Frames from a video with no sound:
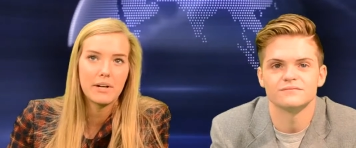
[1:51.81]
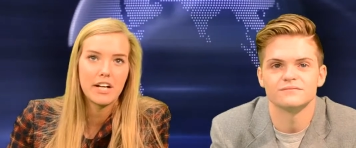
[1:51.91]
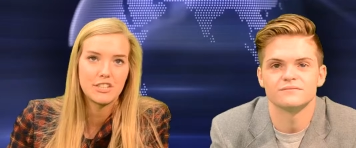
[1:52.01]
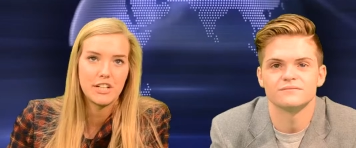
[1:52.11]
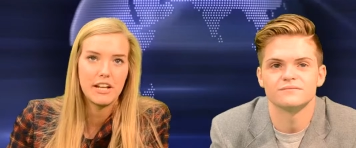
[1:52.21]

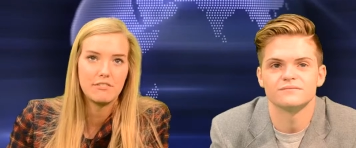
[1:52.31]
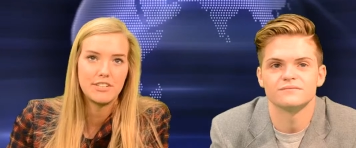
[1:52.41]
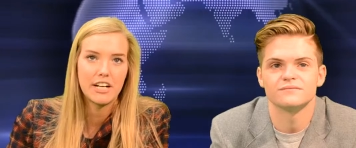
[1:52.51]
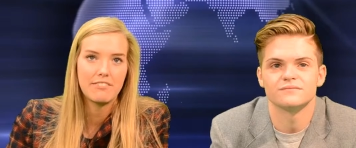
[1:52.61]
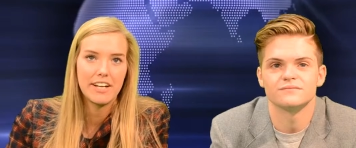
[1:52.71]
Speaker 1: production
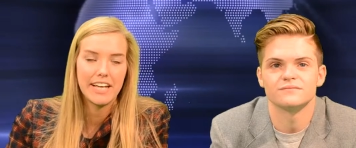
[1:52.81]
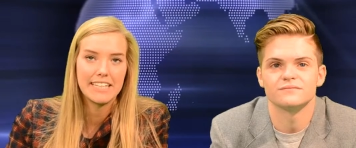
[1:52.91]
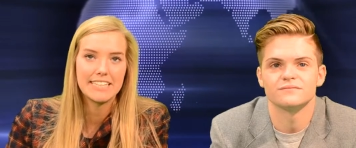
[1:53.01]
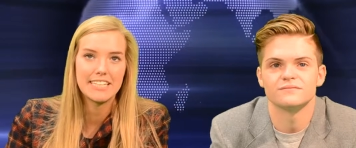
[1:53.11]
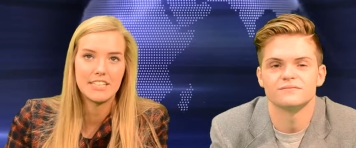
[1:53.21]
of Jerry
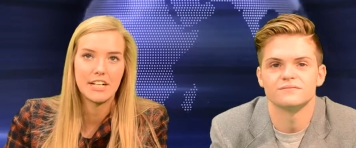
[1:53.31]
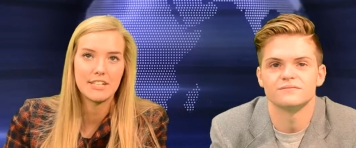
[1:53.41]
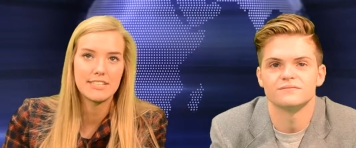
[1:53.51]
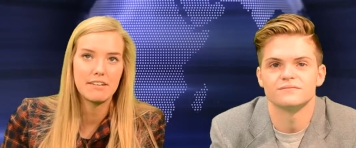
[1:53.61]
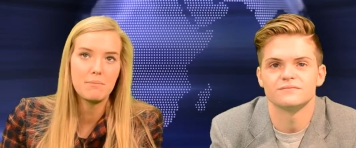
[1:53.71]
Finnegan's
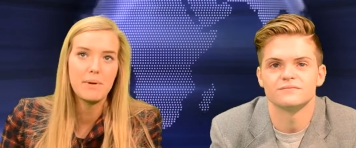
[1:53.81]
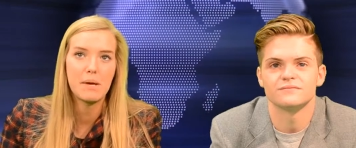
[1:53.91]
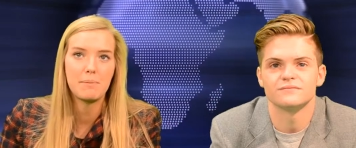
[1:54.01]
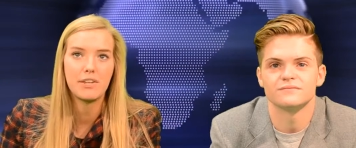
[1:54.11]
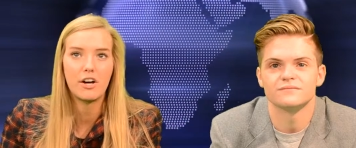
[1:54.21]
Sister, 7
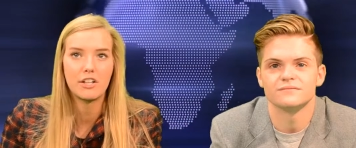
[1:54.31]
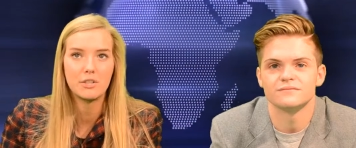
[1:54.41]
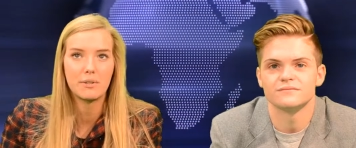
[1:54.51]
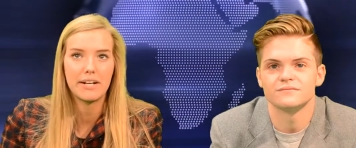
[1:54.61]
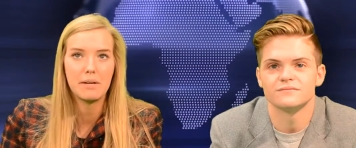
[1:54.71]
p.m. in the
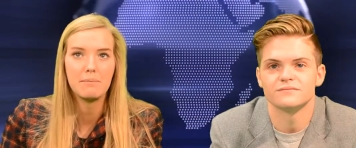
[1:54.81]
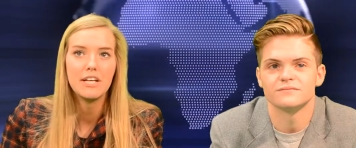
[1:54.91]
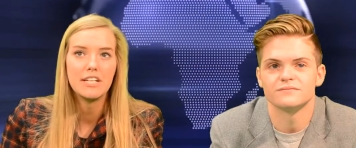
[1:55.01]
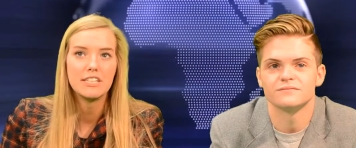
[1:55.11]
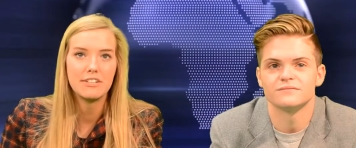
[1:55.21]
auditorium.
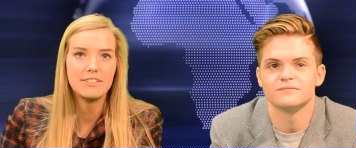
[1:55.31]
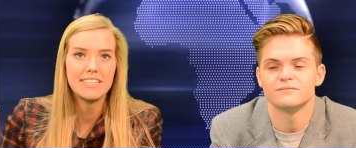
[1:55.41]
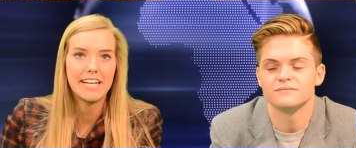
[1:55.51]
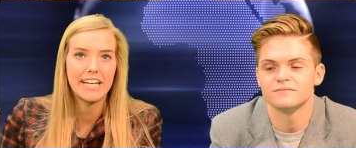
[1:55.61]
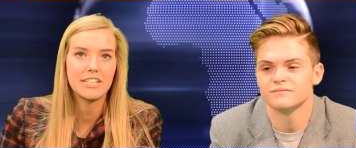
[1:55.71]

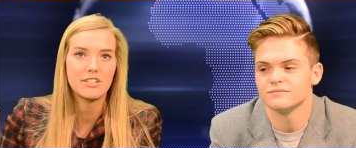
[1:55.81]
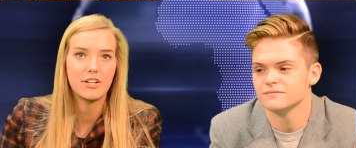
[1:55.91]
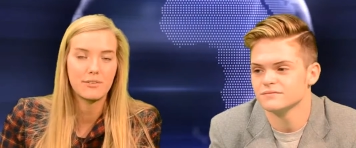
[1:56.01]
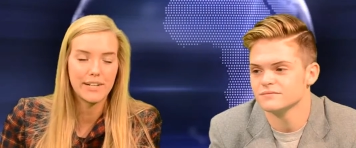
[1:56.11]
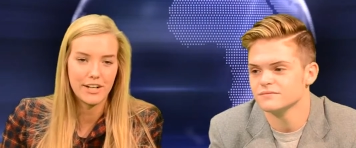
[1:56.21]
Students' tickets
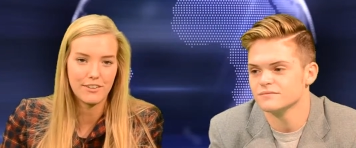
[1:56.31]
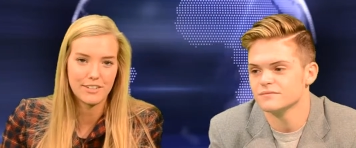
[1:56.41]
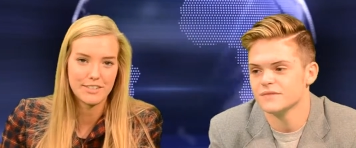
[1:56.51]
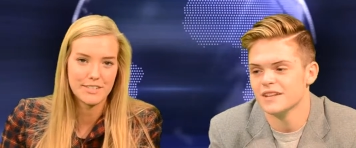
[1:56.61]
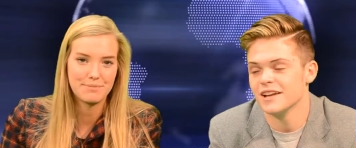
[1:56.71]
are $3.
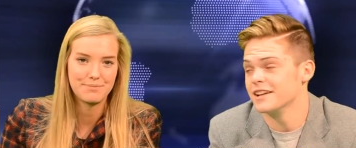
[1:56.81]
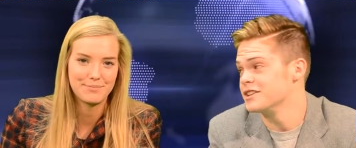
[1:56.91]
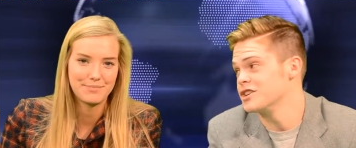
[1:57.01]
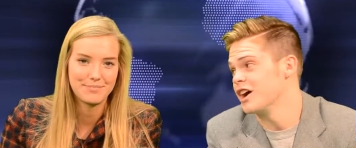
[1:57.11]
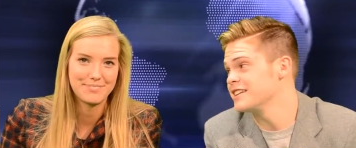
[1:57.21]

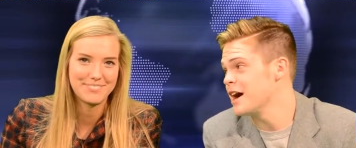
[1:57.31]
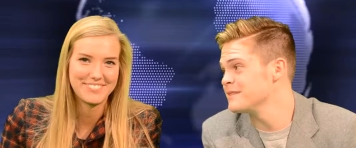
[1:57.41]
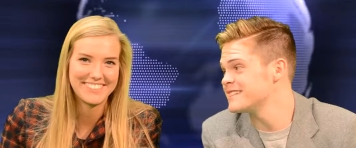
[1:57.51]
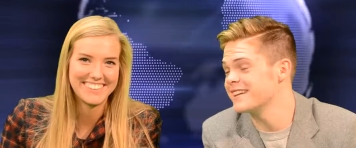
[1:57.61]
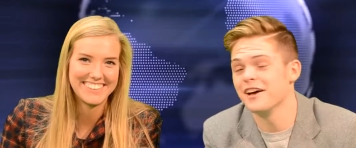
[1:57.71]
Speaker 2: John
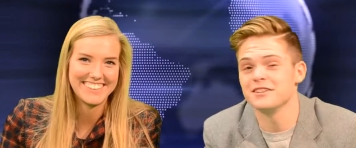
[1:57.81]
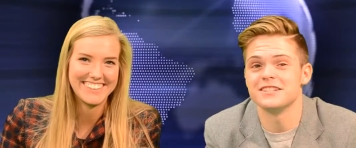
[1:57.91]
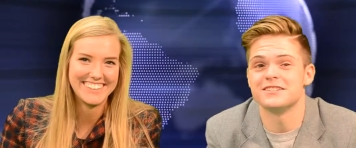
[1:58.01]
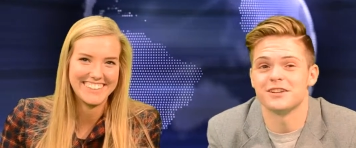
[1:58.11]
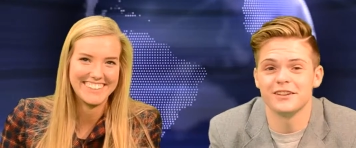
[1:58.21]
Thomas and
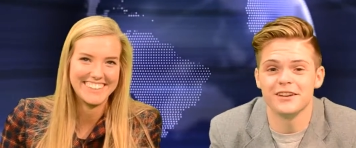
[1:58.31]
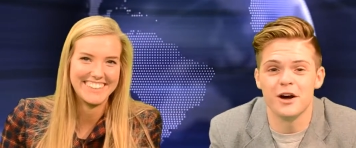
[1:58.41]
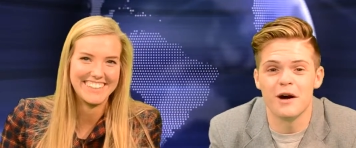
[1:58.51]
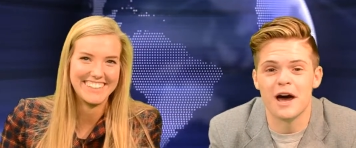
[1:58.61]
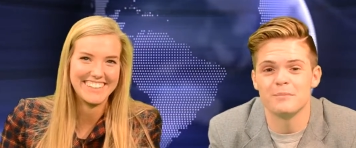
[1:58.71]
Kelsey certainly
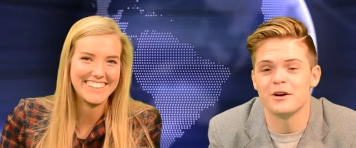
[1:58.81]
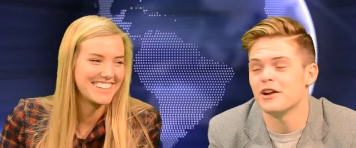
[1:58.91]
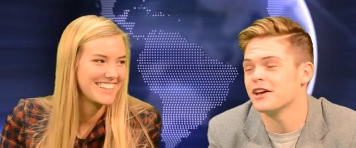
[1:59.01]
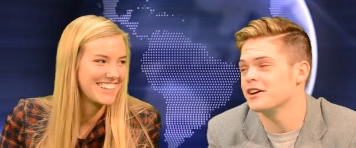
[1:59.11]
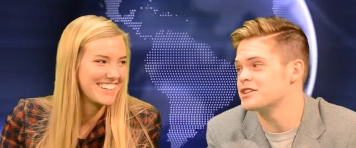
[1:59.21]
know how to put
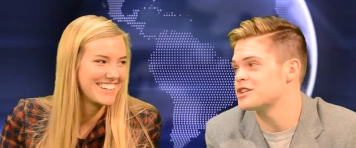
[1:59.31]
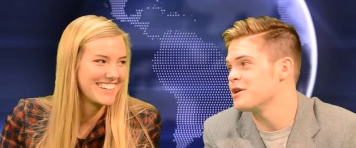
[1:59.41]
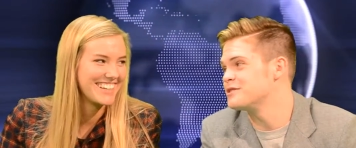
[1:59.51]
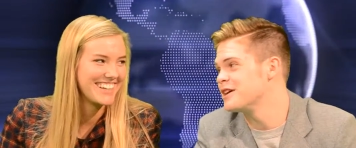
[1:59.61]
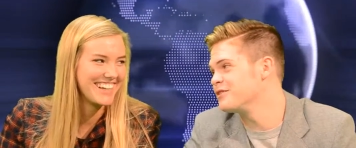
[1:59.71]
on a good
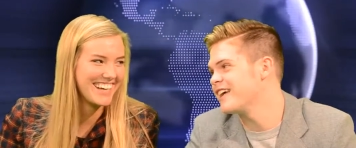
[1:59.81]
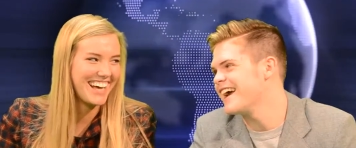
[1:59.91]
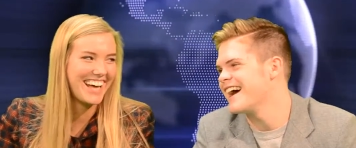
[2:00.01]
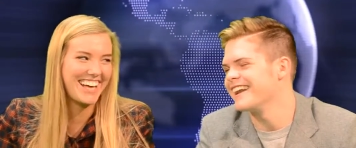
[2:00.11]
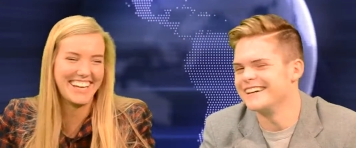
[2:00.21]
show, don't
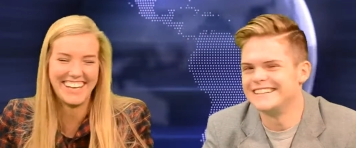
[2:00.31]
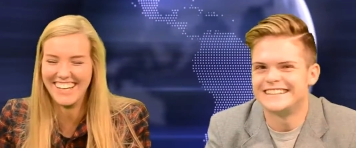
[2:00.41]
they, Anna?